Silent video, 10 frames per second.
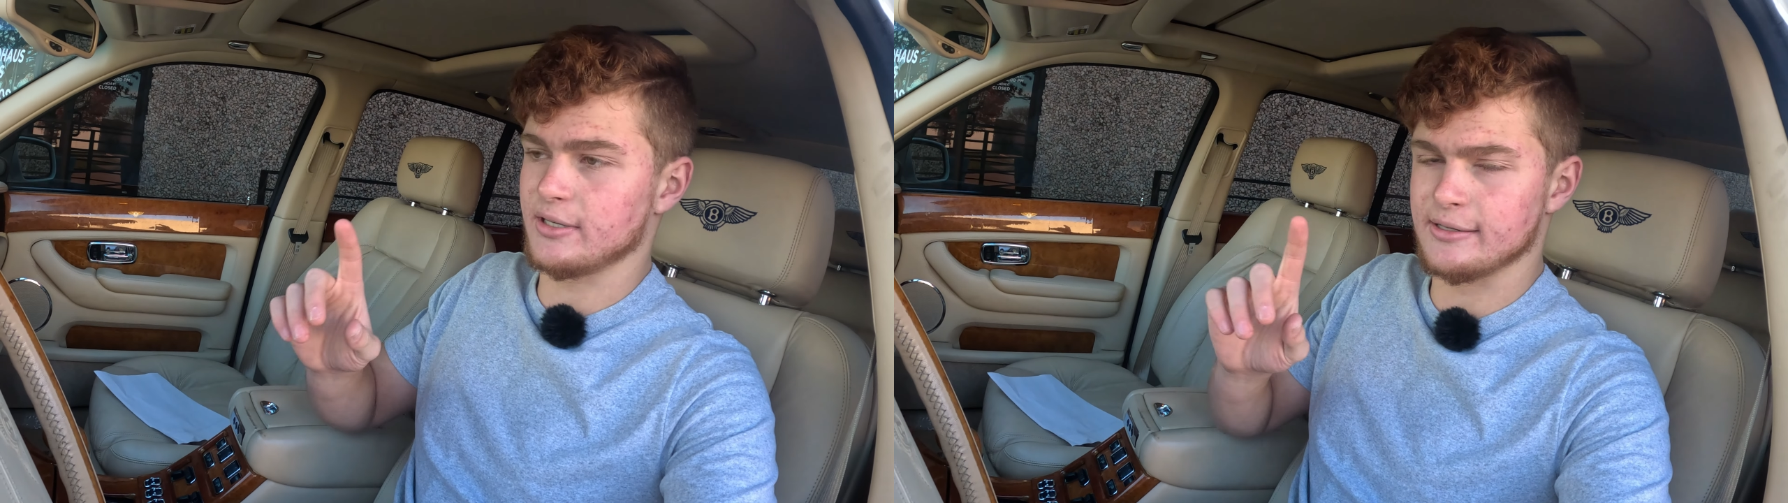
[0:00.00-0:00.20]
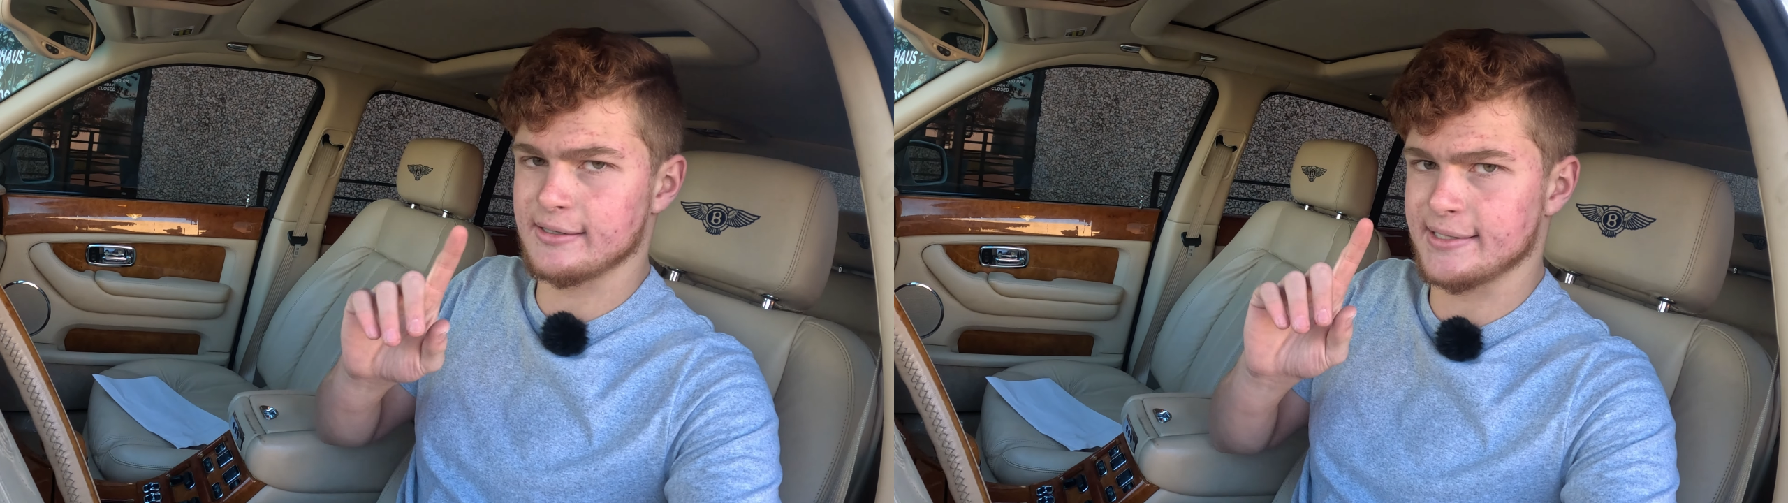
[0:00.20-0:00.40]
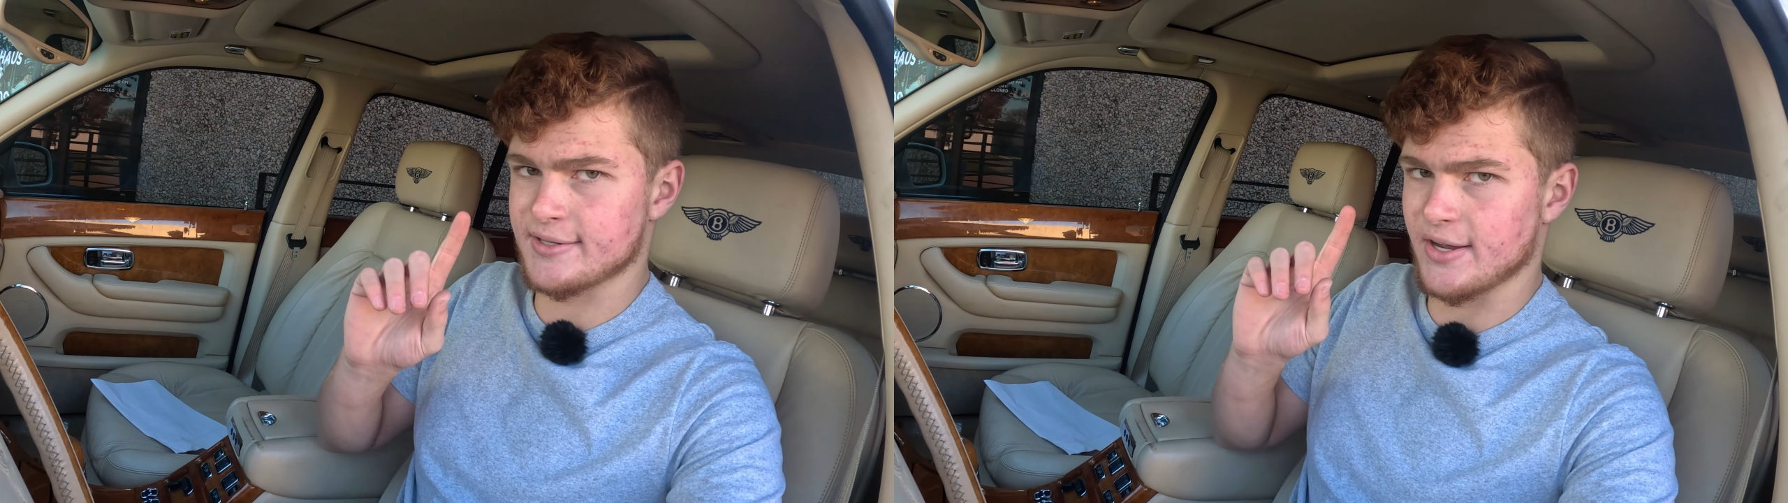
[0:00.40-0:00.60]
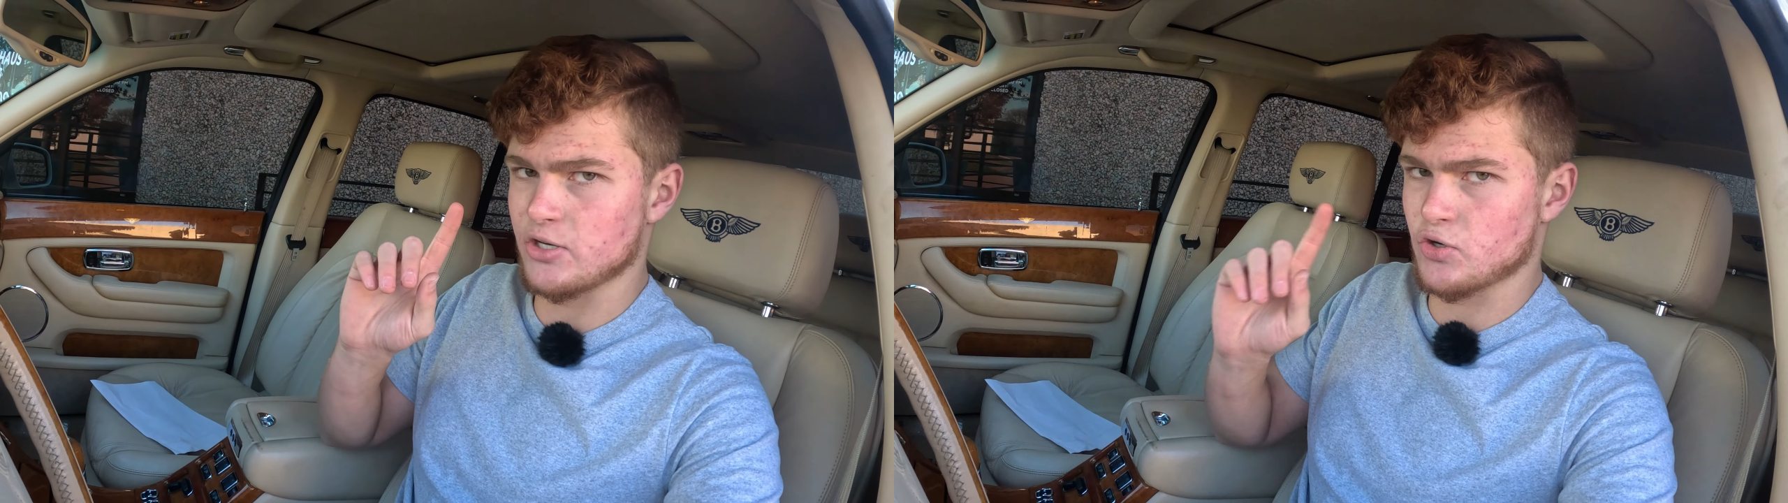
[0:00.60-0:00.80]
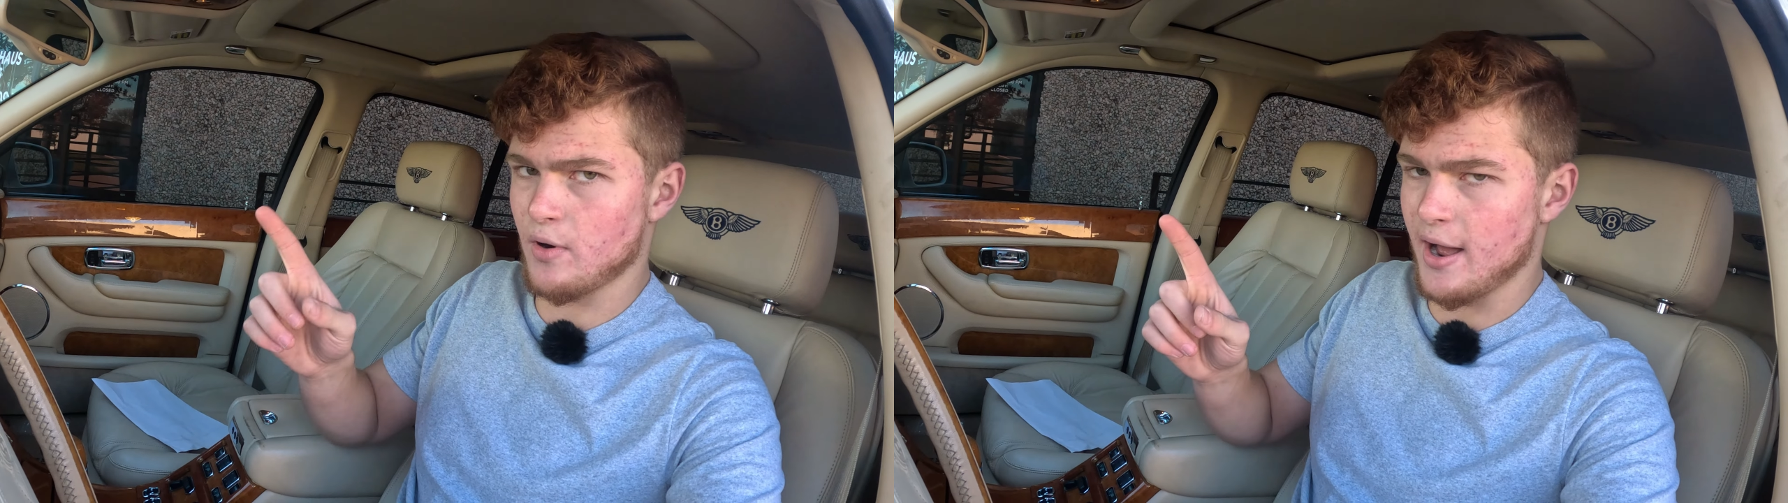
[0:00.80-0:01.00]
hear it as I
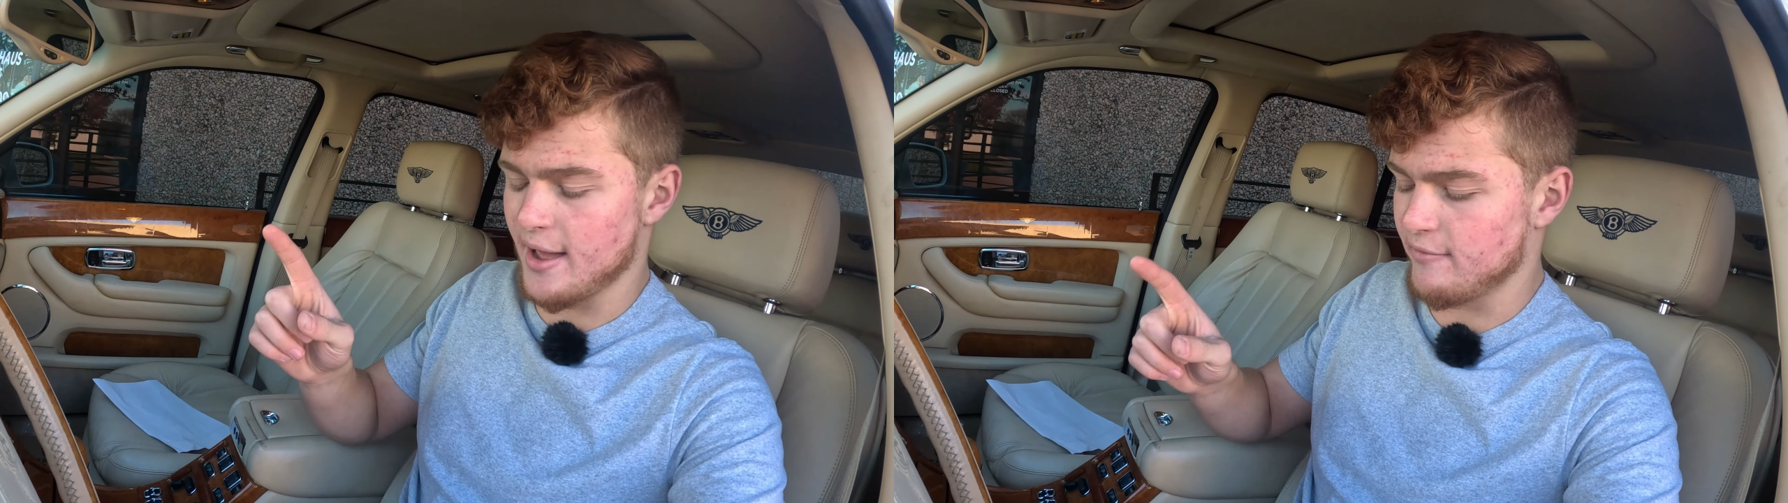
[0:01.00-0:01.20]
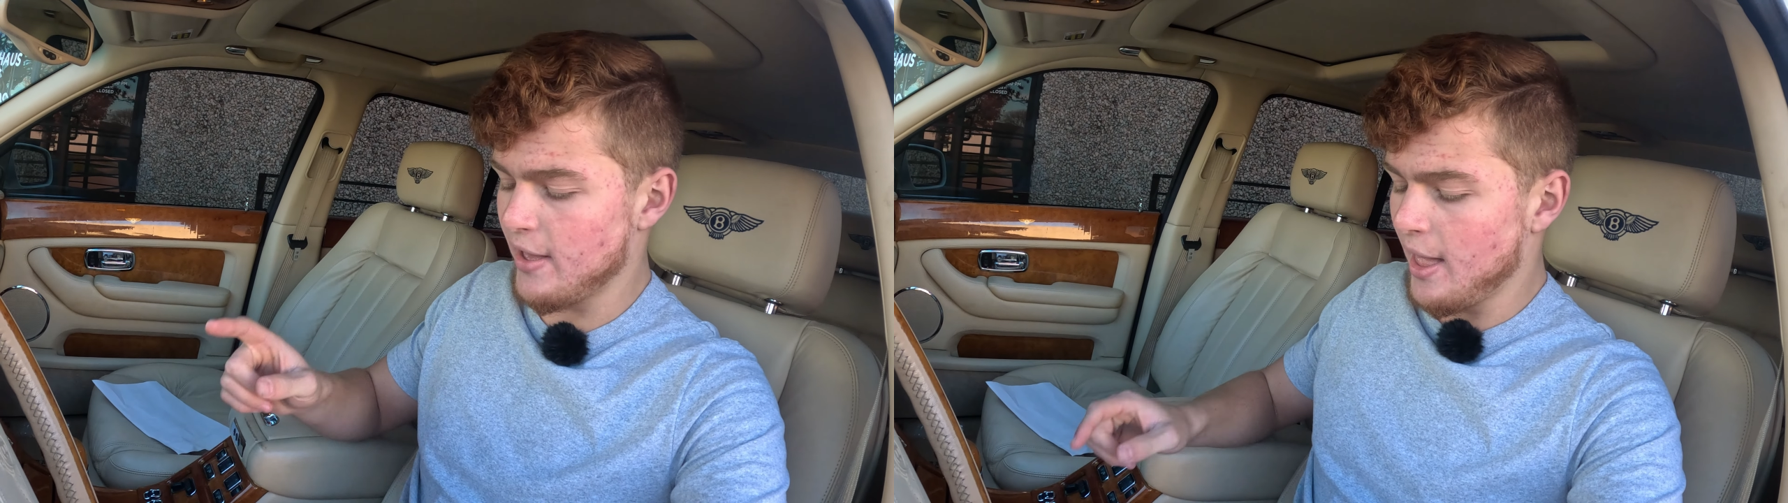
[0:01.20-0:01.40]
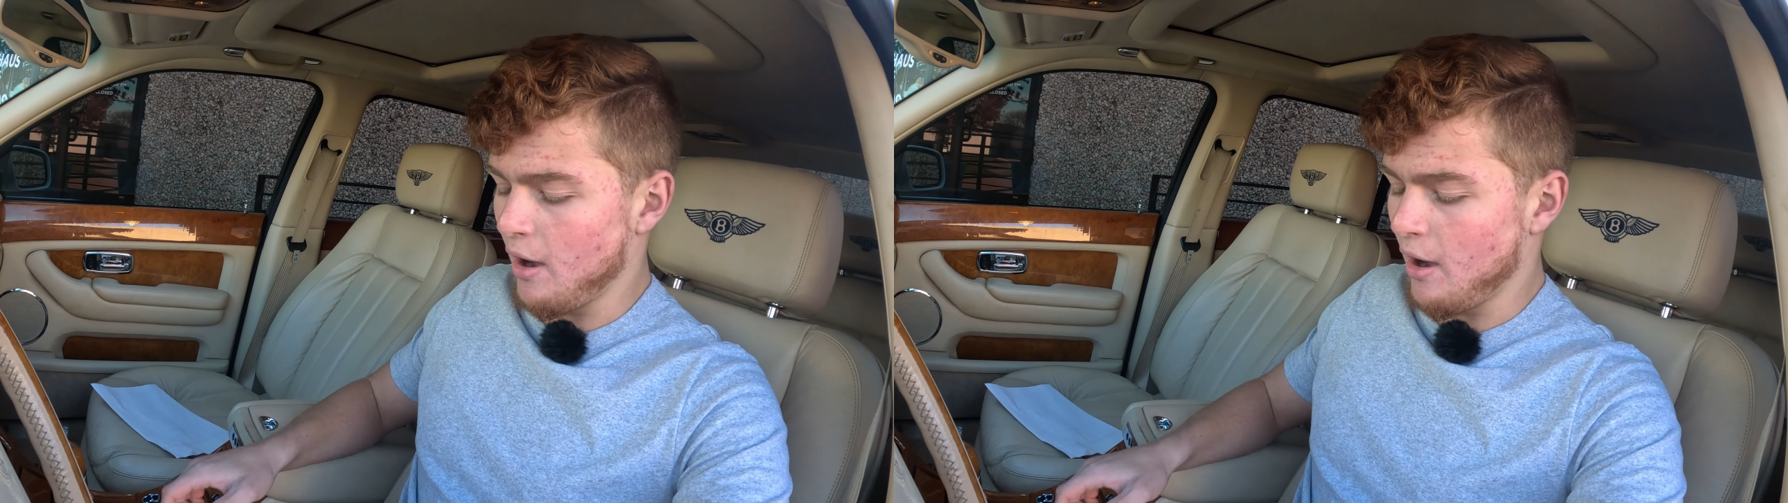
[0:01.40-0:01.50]
drive,